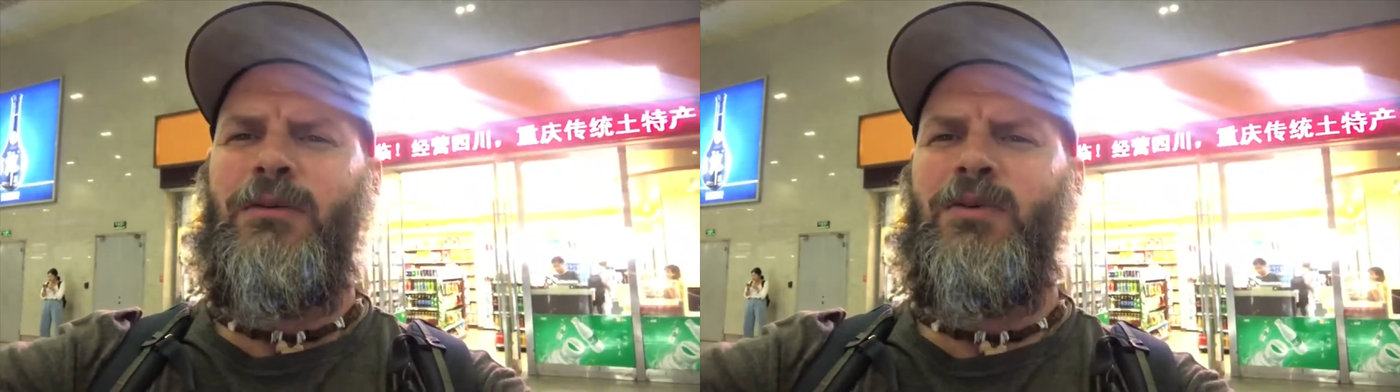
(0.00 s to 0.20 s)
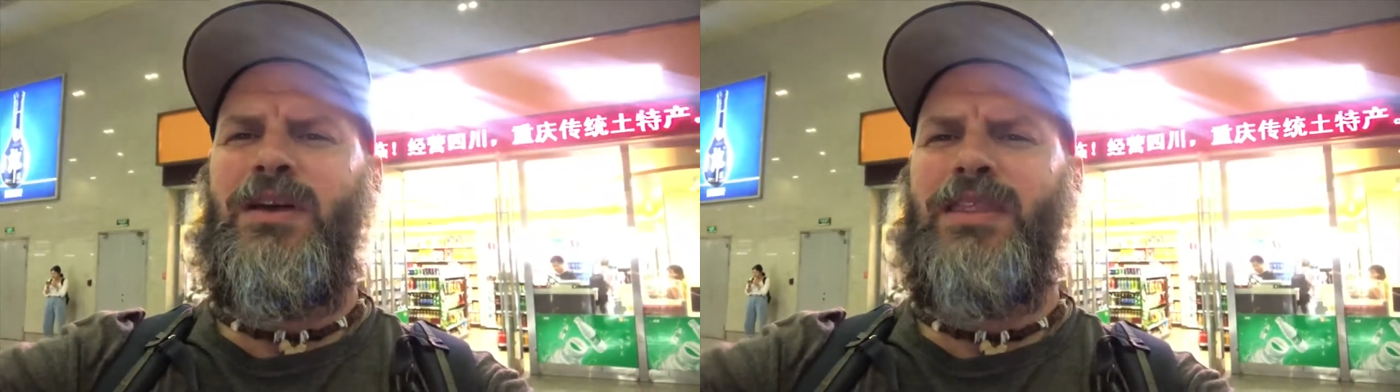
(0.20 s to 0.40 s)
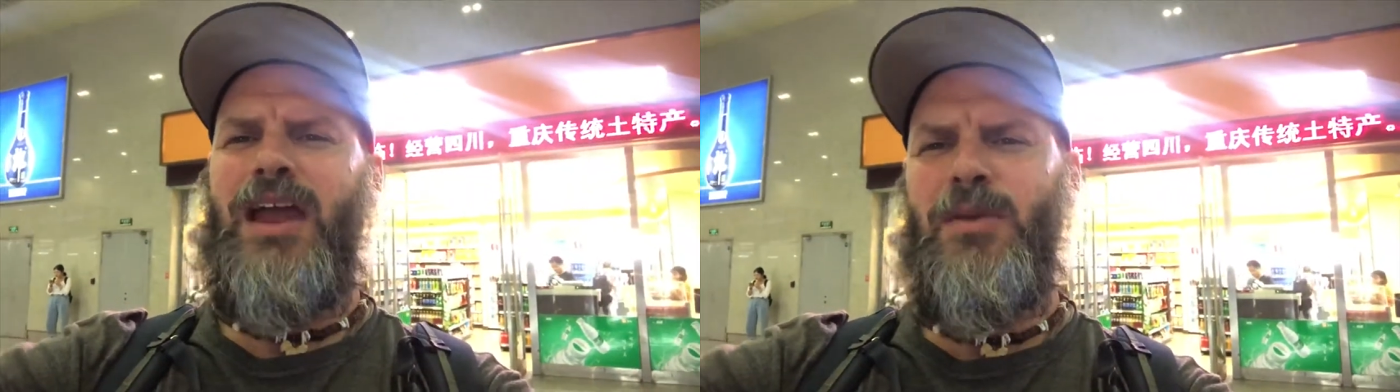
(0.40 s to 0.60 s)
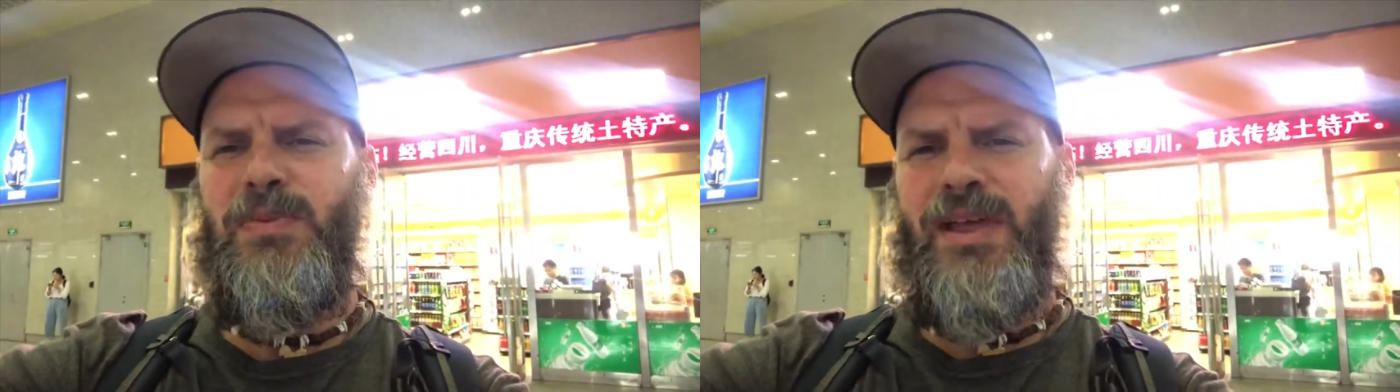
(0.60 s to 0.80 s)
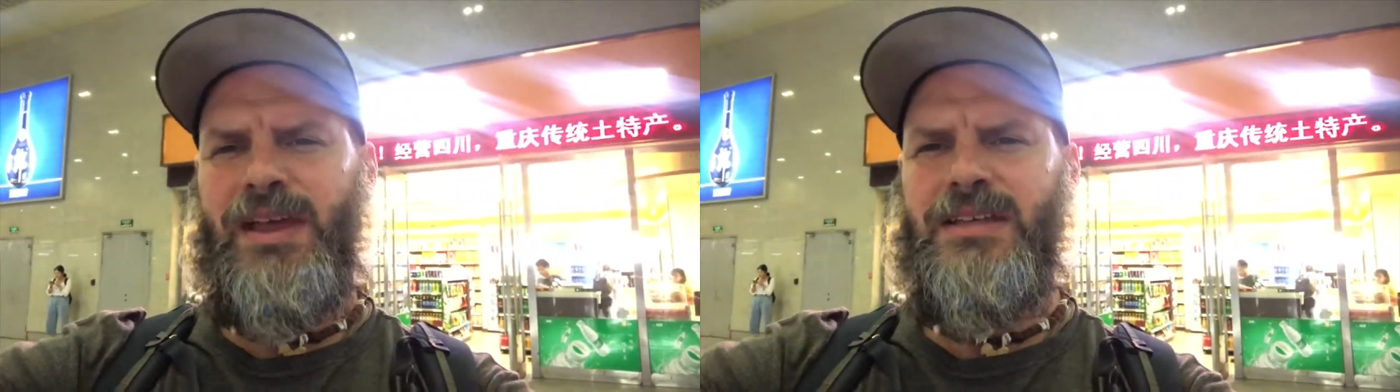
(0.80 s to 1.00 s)
with
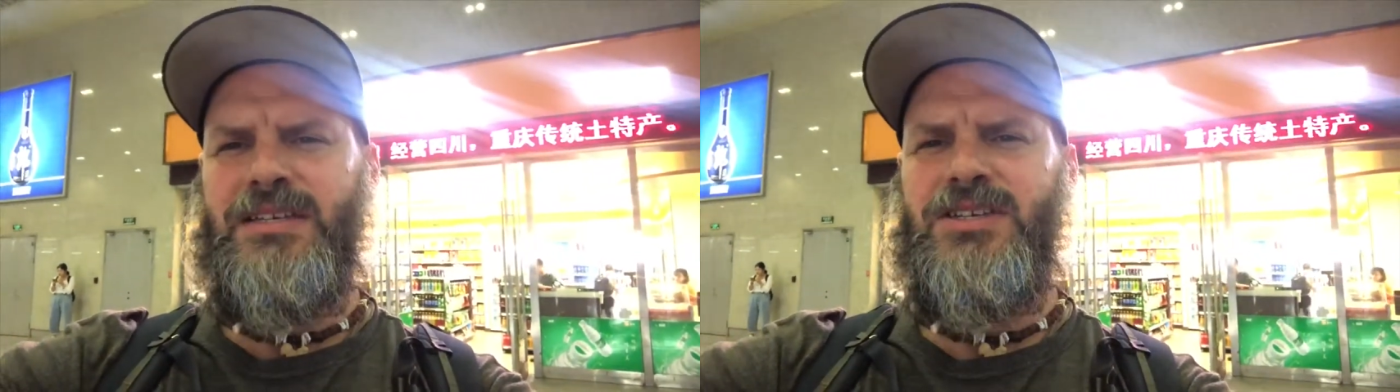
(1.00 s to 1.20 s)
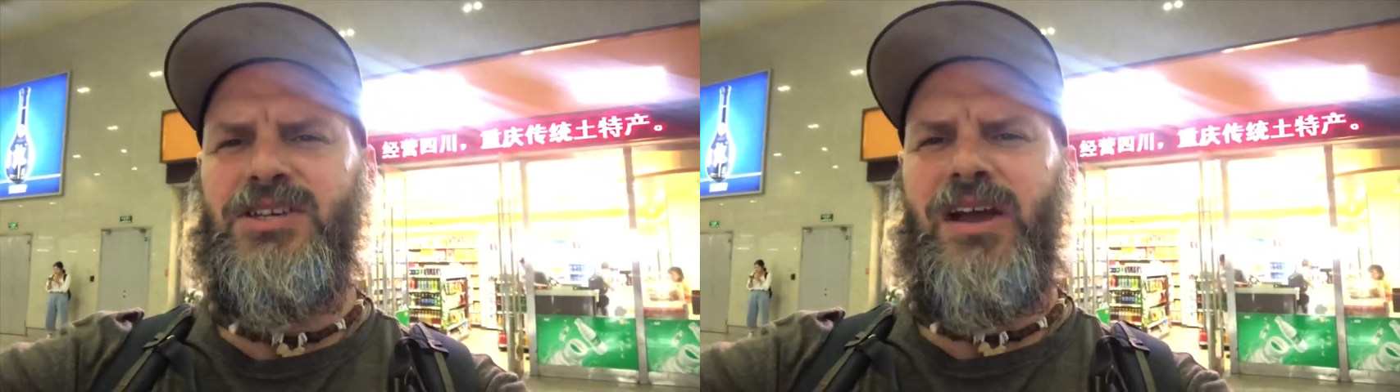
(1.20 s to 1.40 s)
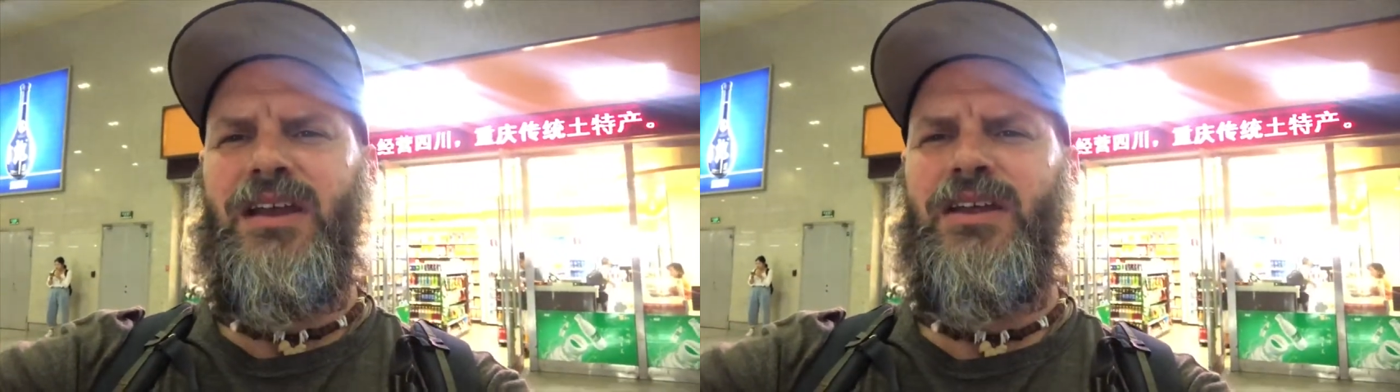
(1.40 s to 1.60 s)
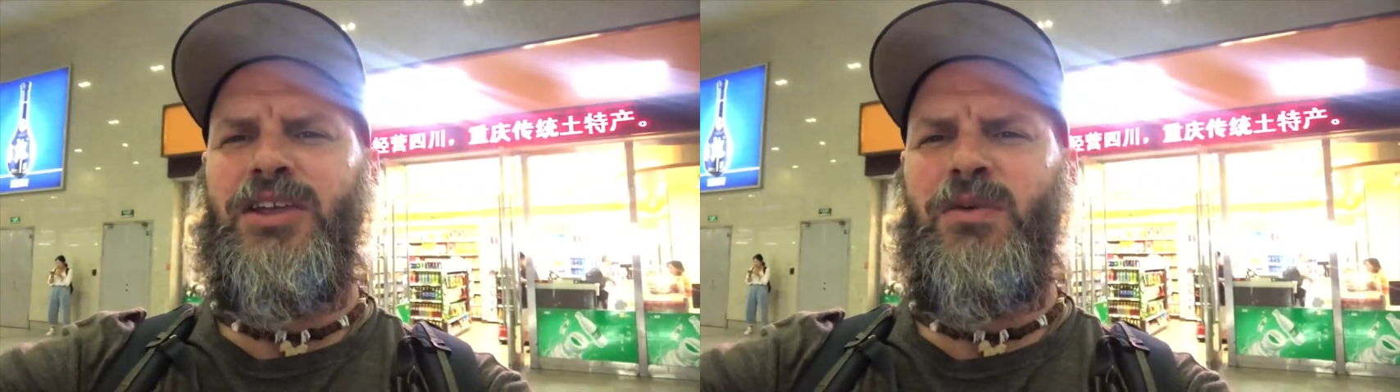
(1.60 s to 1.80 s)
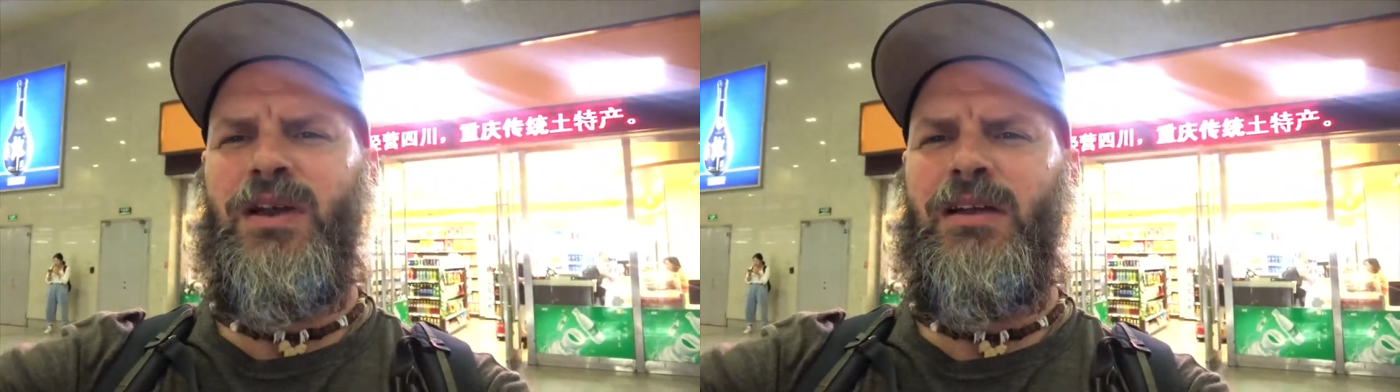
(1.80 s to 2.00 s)
airplanes in China,
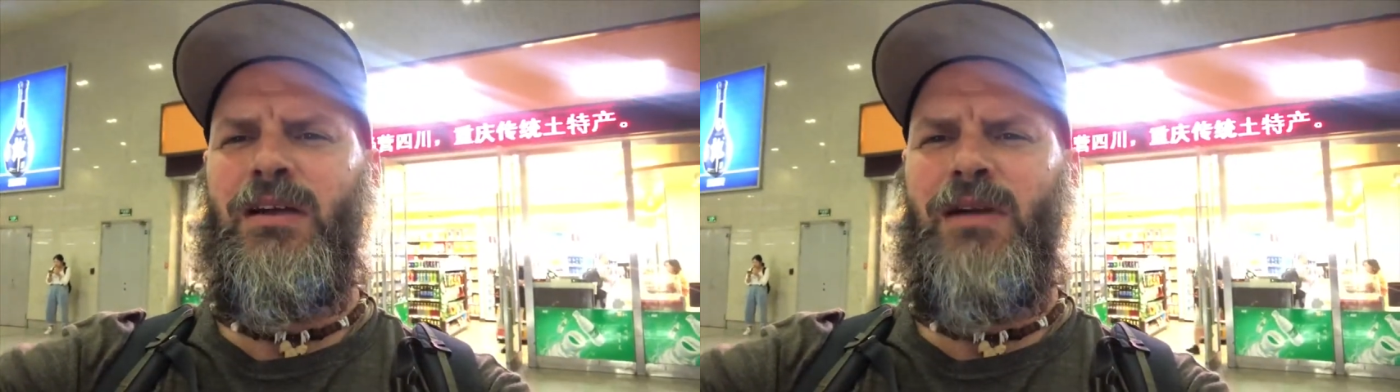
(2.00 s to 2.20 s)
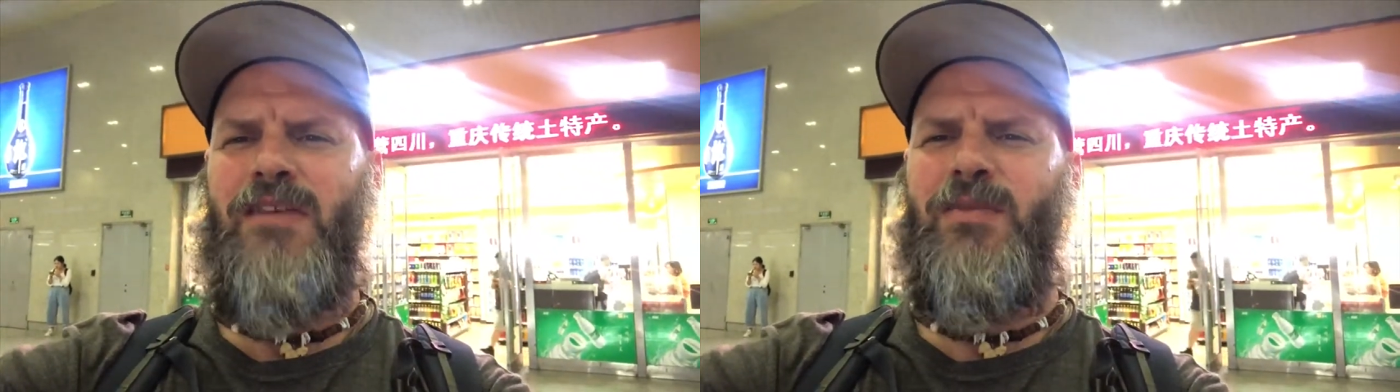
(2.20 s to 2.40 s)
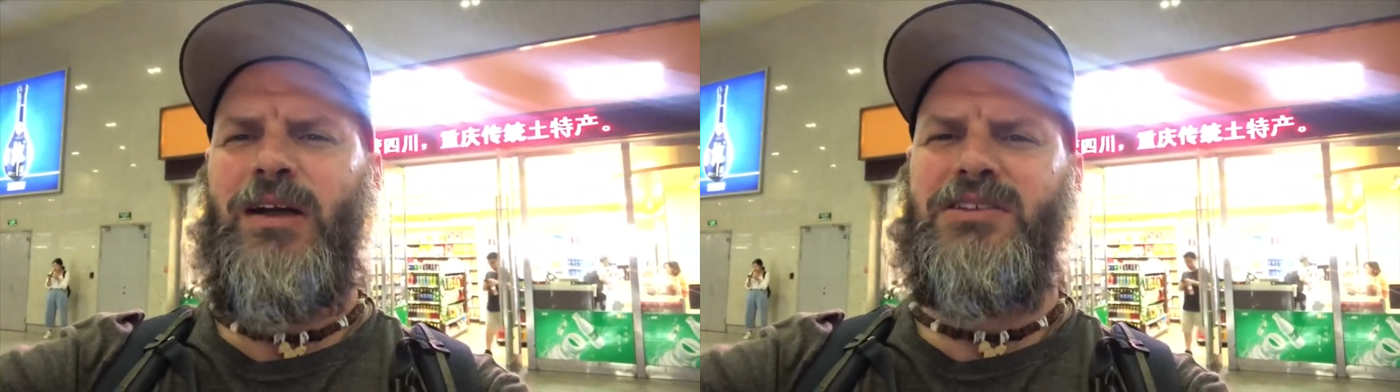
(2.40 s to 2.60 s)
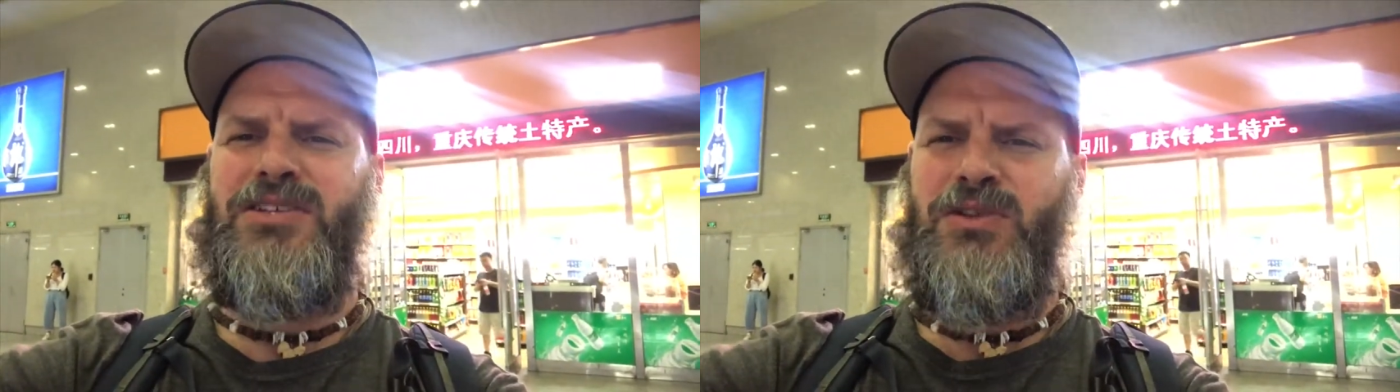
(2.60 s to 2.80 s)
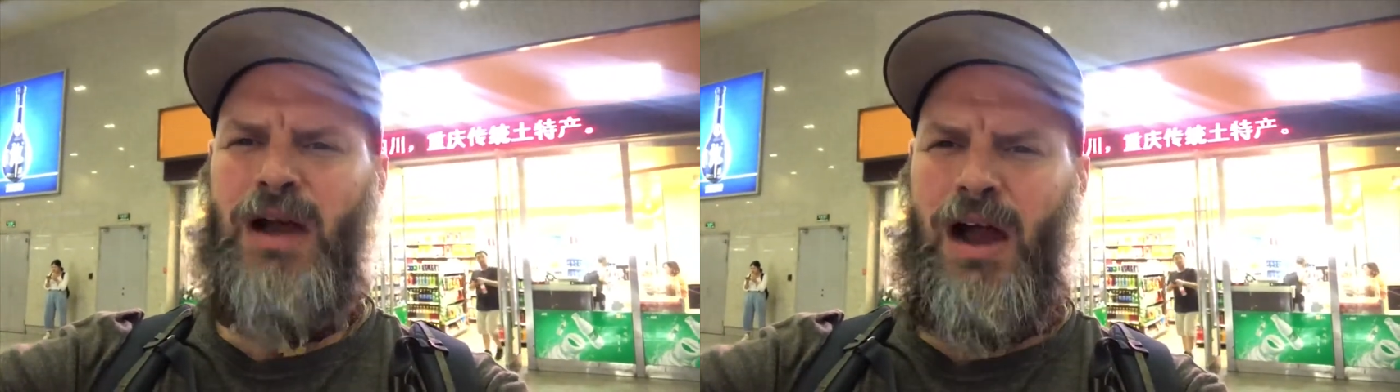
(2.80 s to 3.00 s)
you want to arrive about
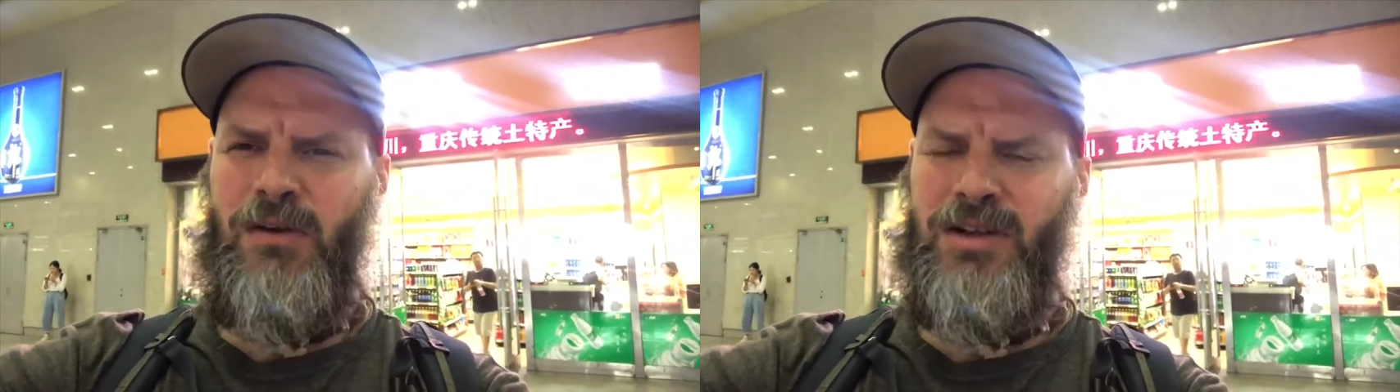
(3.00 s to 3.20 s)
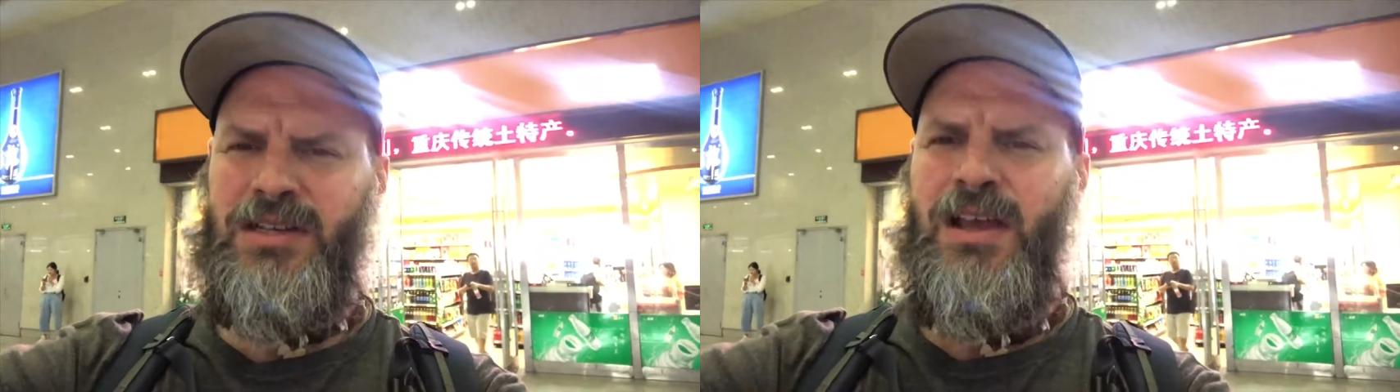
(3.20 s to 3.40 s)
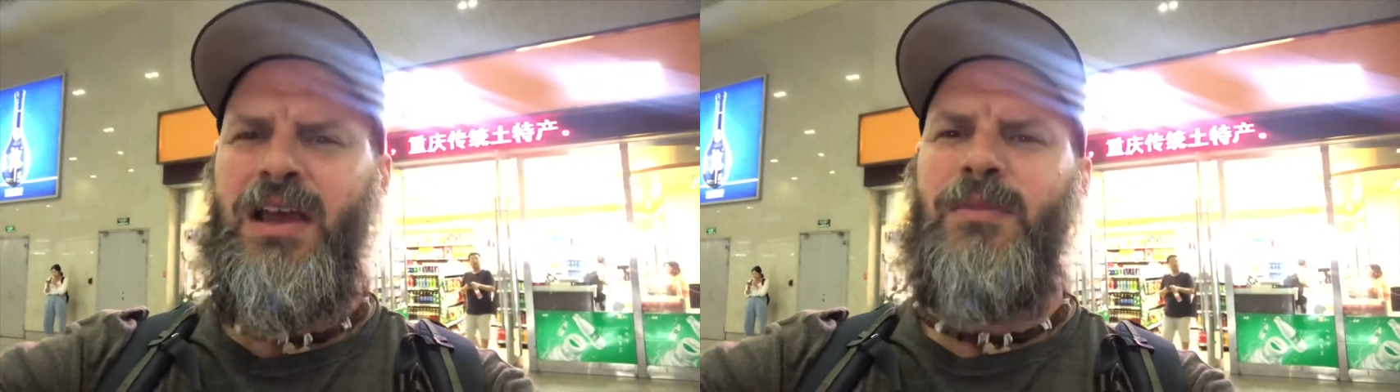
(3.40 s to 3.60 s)
2 hours